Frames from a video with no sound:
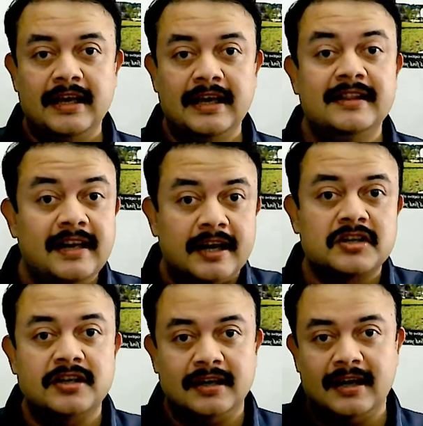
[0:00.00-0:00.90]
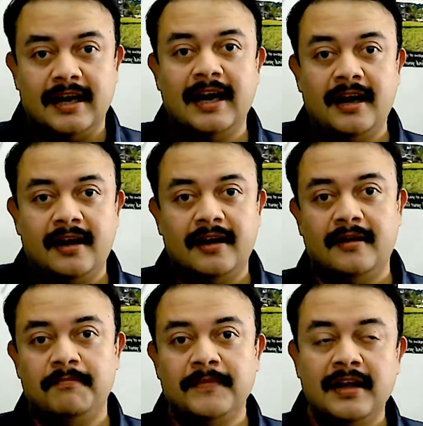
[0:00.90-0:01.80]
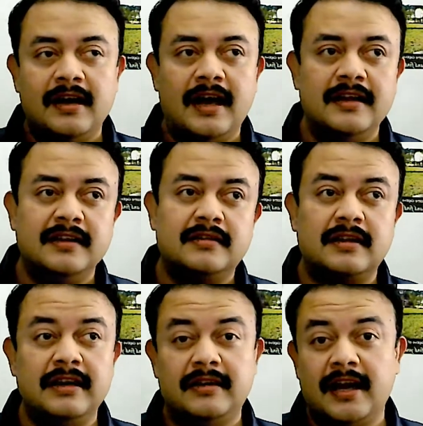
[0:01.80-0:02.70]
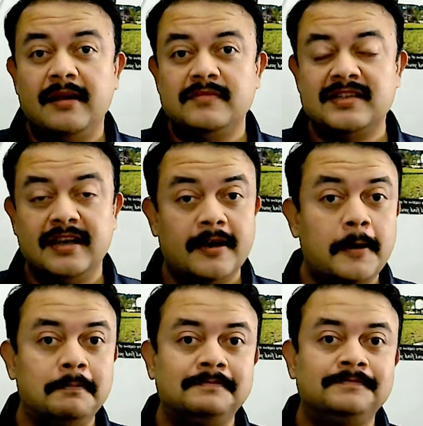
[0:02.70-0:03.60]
in the election held, uh, I think, three times a year.